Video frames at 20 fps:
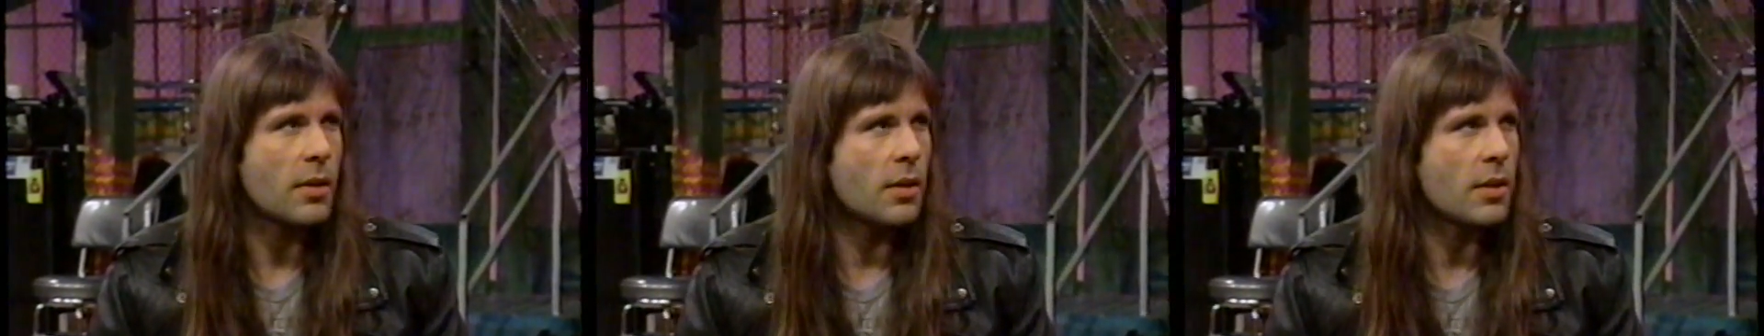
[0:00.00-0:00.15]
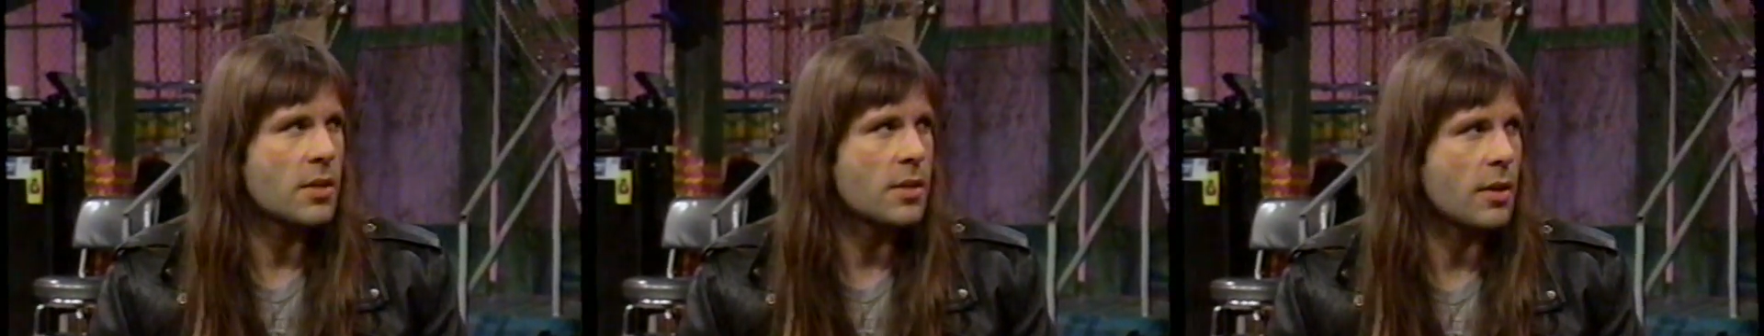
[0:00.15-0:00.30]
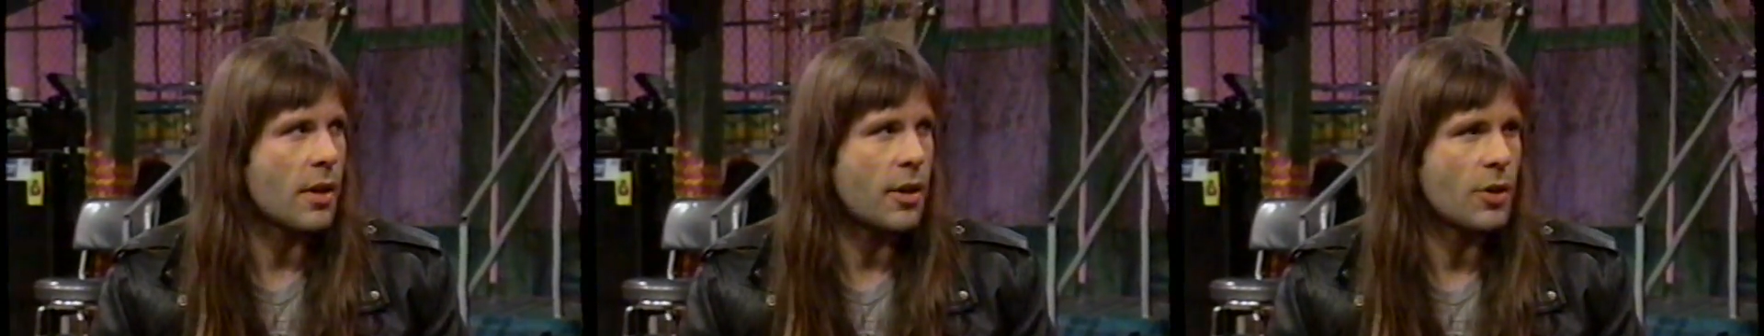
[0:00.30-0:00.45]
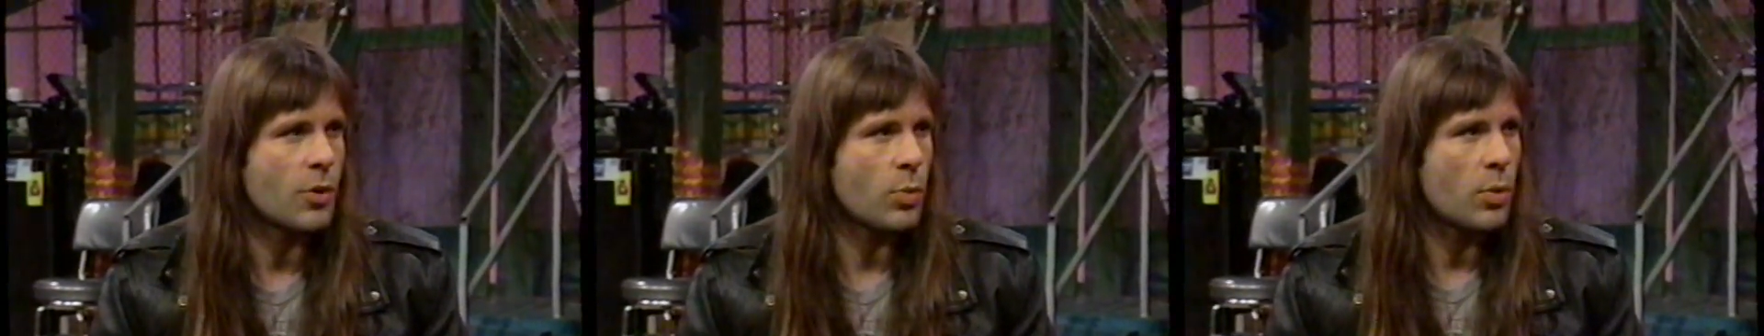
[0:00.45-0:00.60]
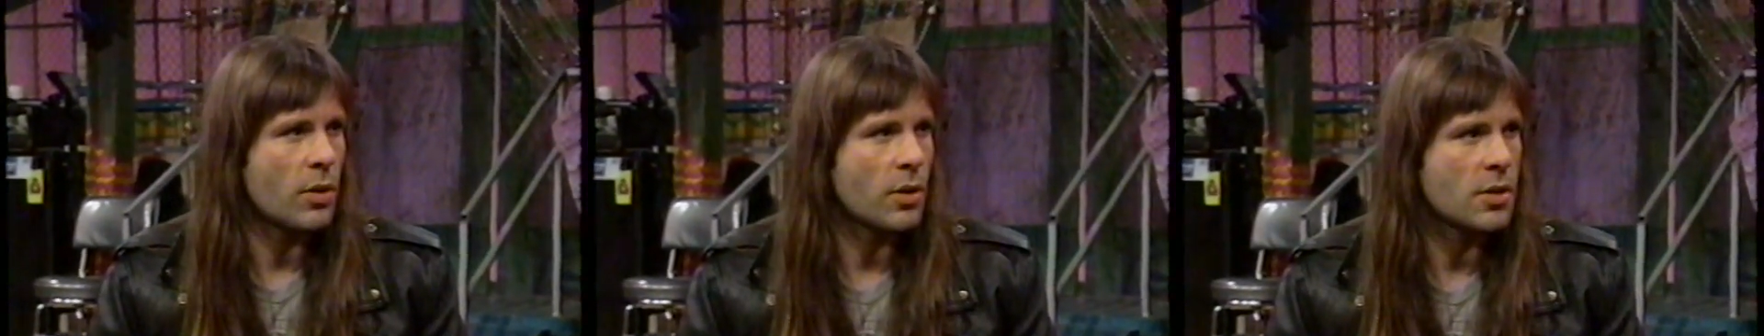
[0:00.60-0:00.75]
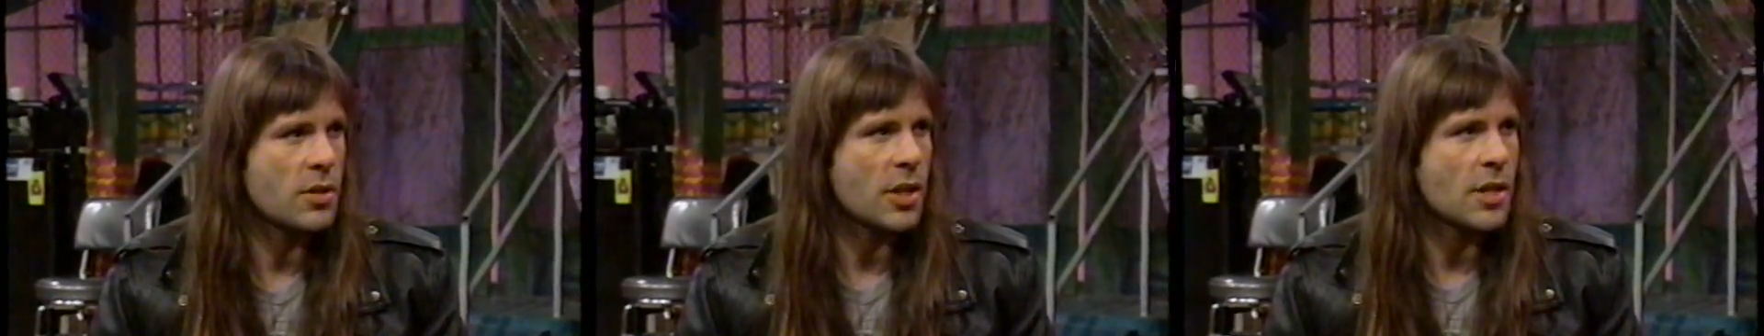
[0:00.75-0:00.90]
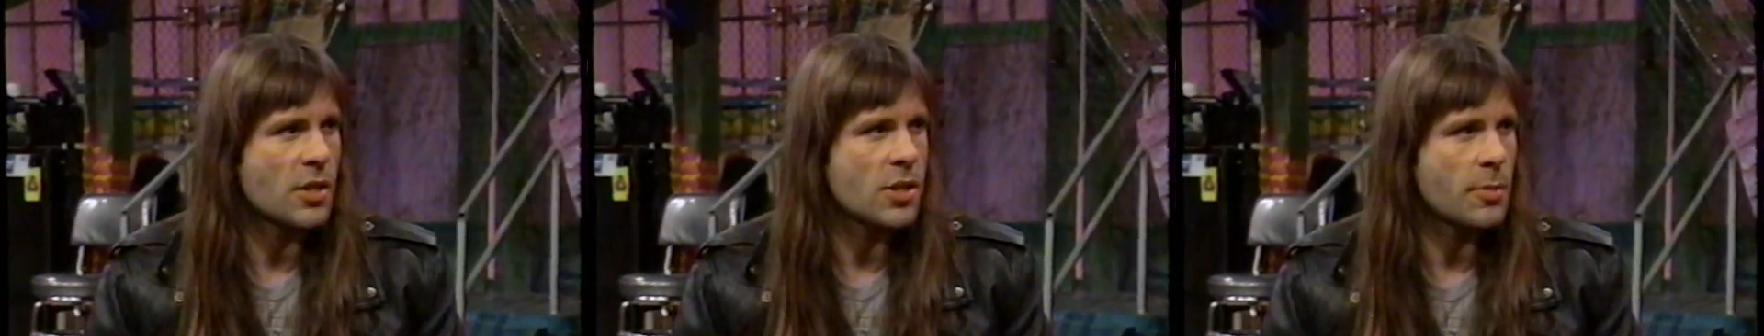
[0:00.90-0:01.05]
it's like the
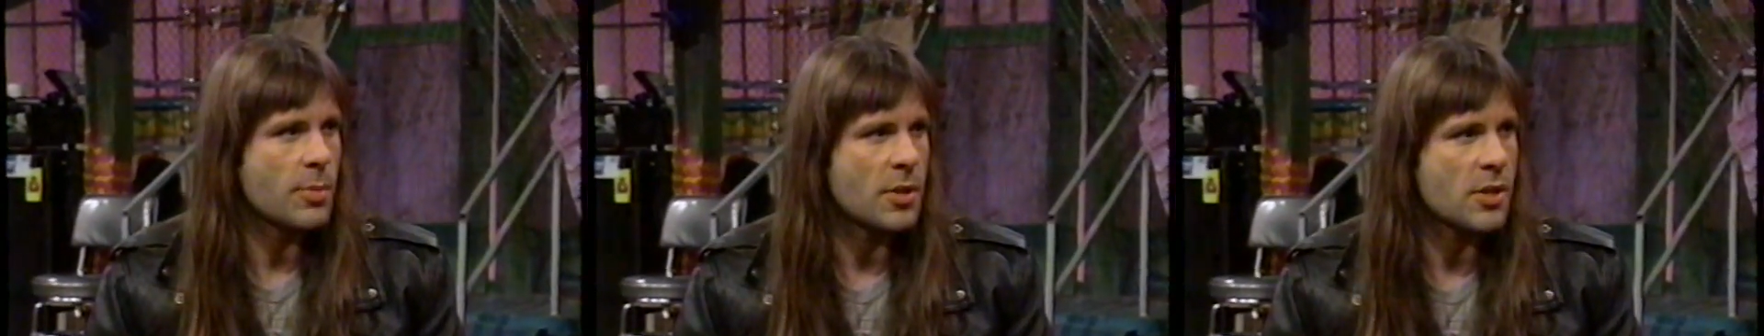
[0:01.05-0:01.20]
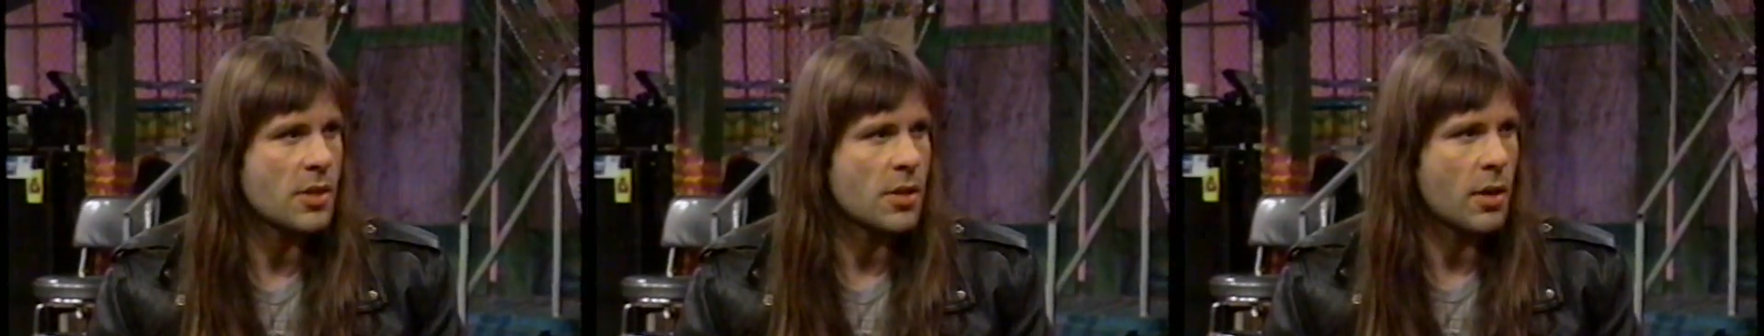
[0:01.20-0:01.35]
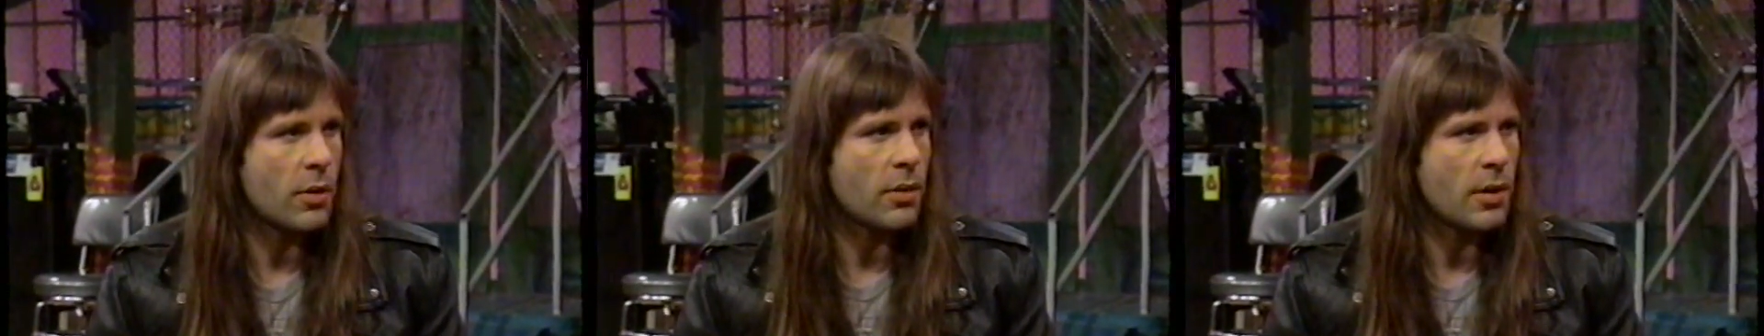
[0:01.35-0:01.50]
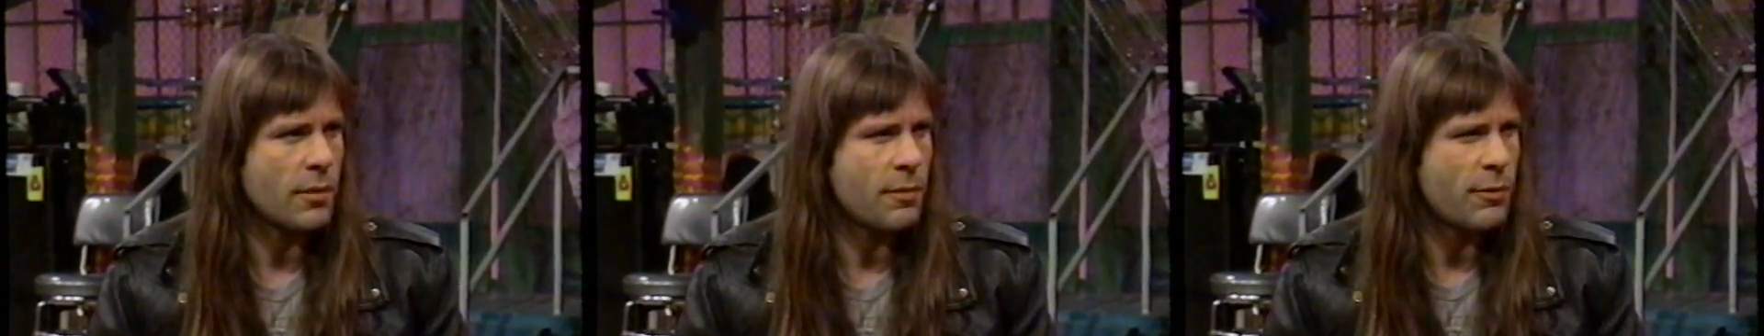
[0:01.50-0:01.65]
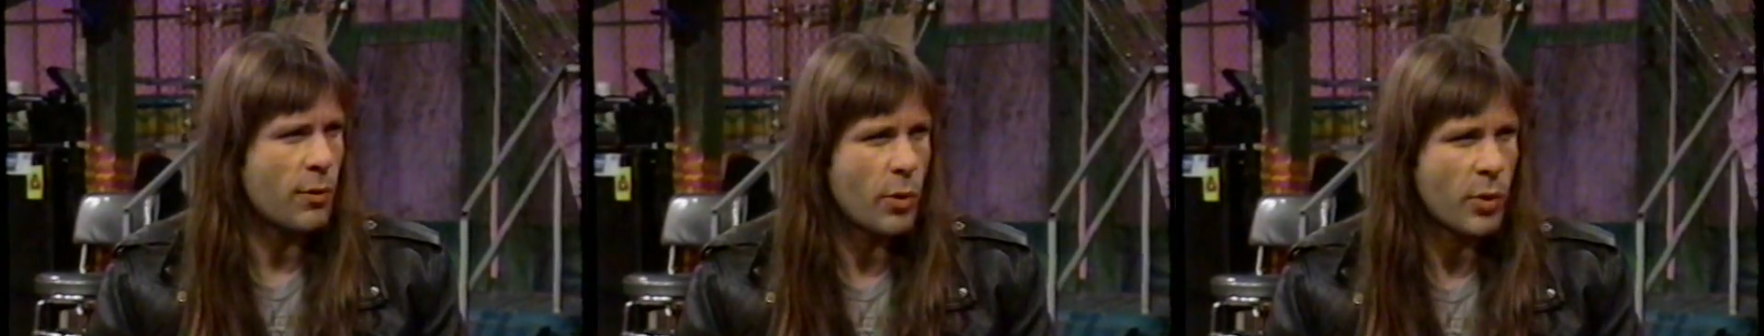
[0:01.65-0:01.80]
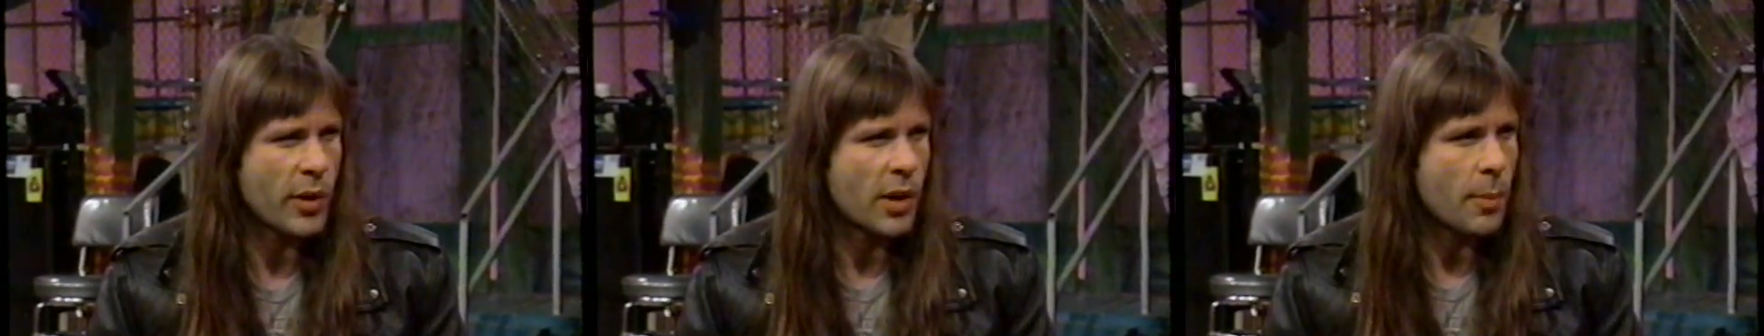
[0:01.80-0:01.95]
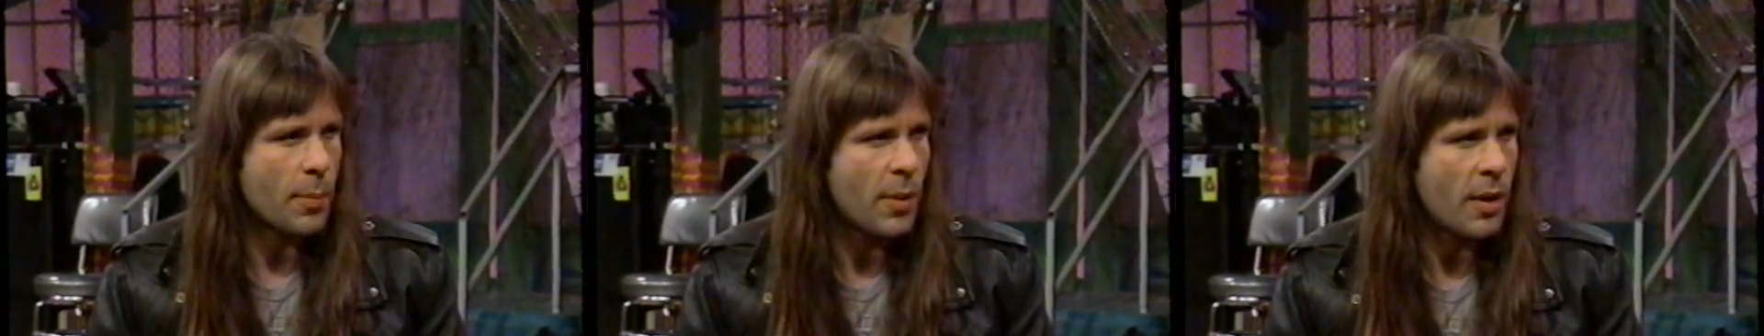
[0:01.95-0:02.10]
world seems to be slowly
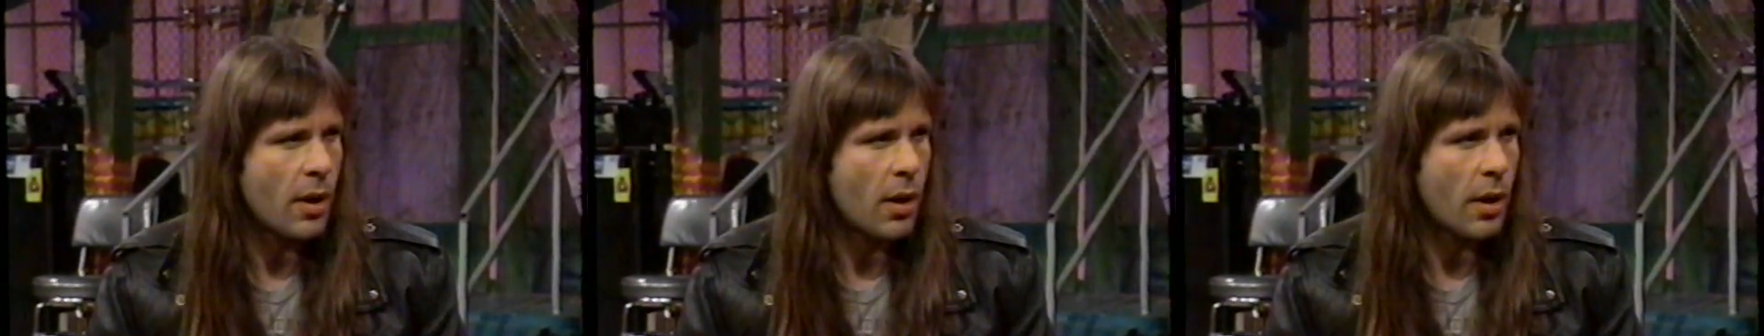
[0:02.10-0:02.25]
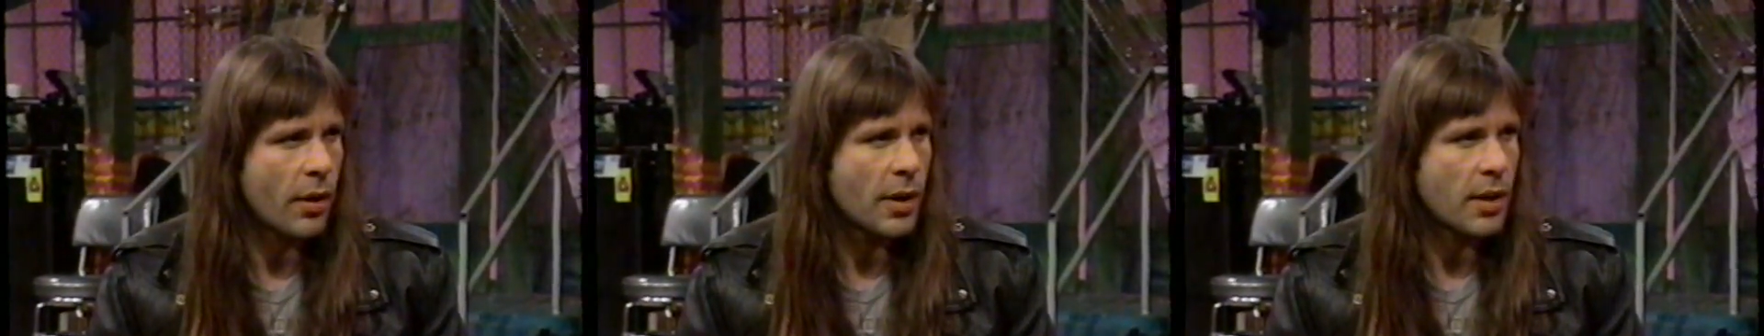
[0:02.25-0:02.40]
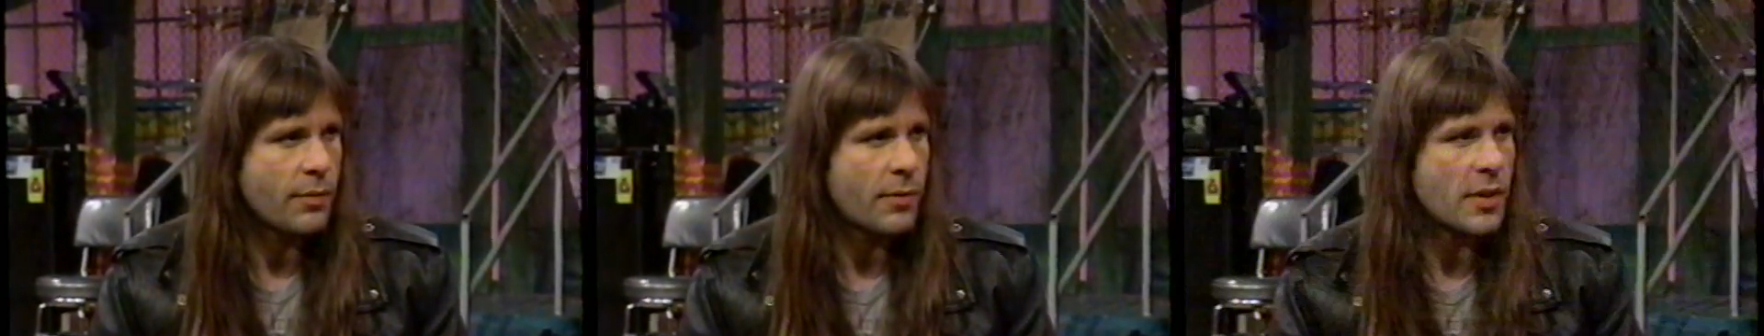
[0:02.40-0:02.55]
falling apart.